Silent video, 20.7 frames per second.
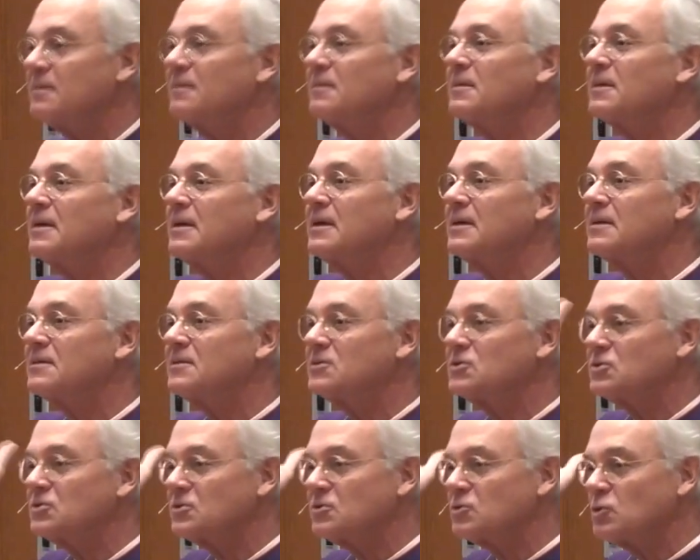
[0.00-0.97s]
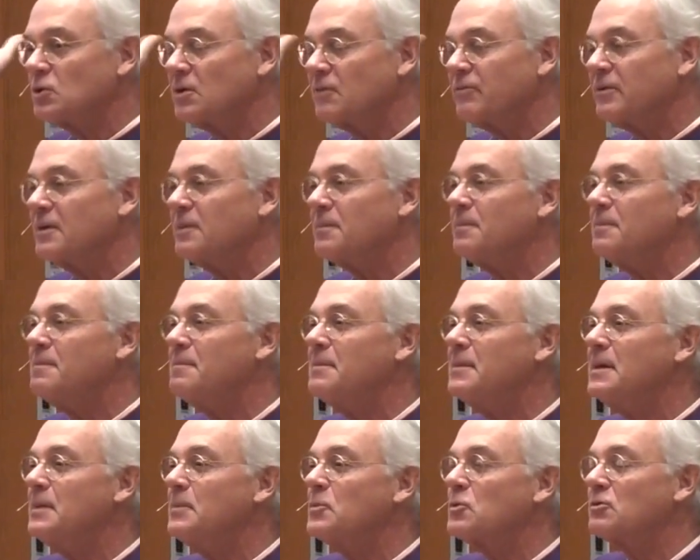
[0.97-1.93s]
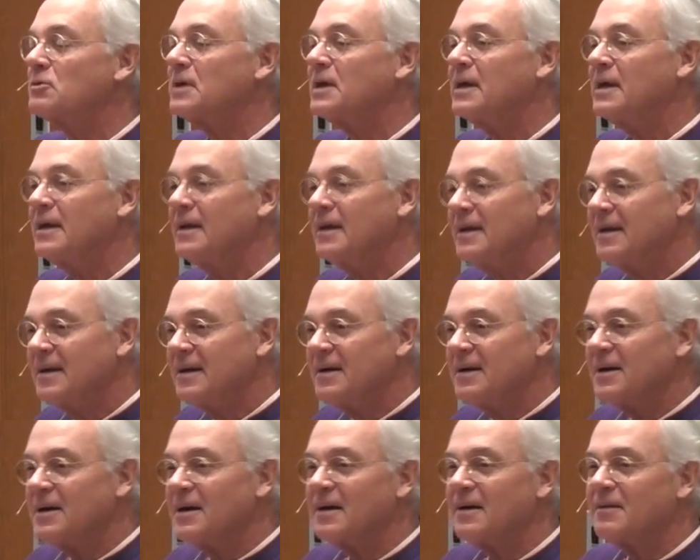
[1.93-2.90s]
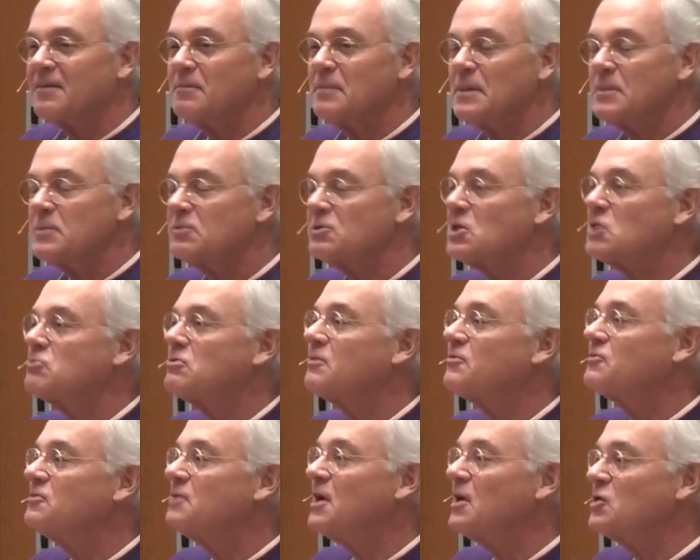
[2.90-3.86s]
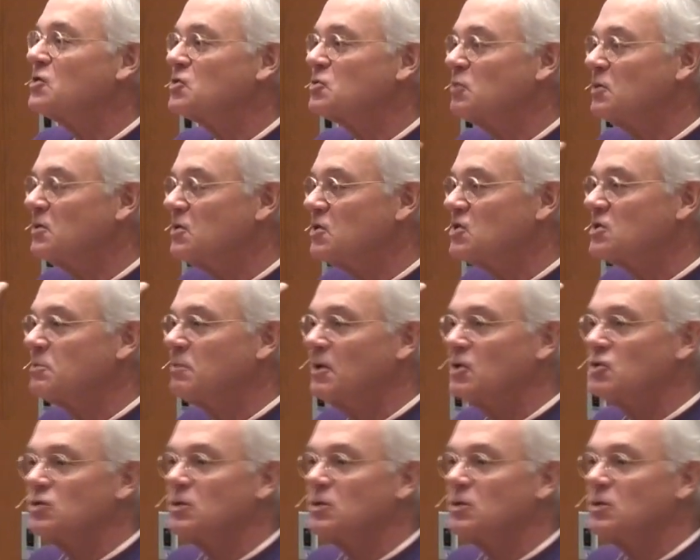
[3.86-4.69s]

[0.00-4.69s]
get sort of a memory. Our memory is refreshed with this special